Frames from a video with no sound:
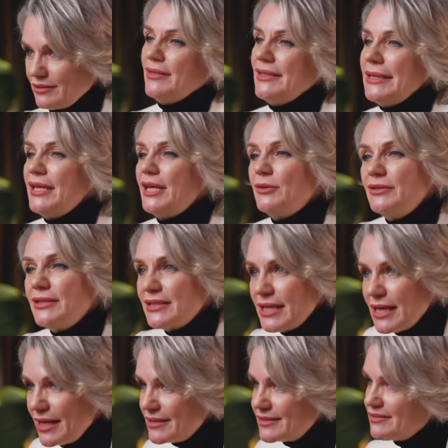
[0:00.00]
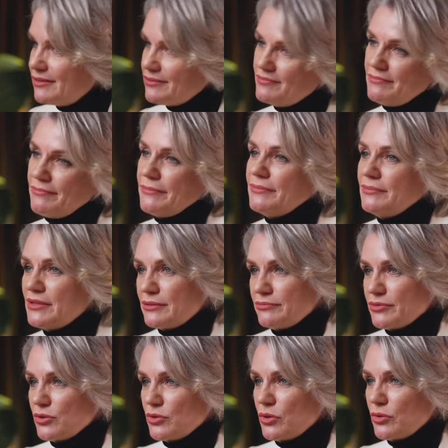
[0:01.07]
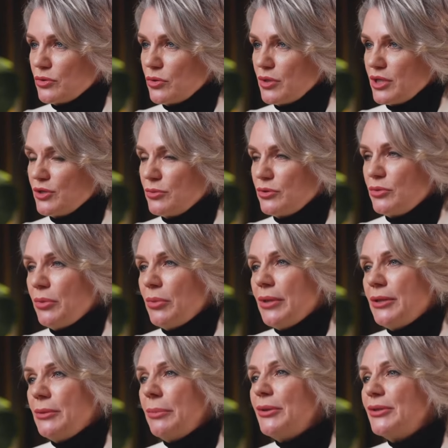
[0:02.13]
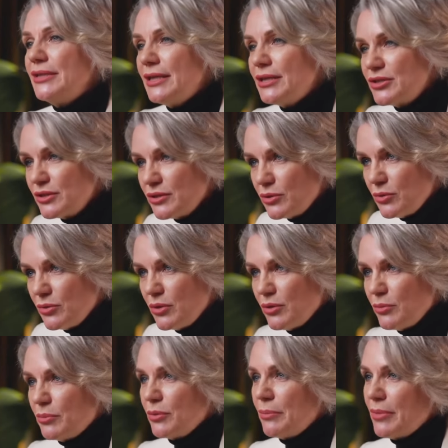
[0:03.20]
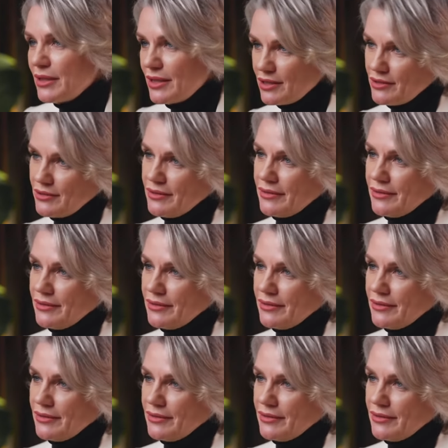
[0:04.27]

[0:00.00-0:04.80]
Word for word: The downsides, if you don't know how to do this procedure, you're not prepared.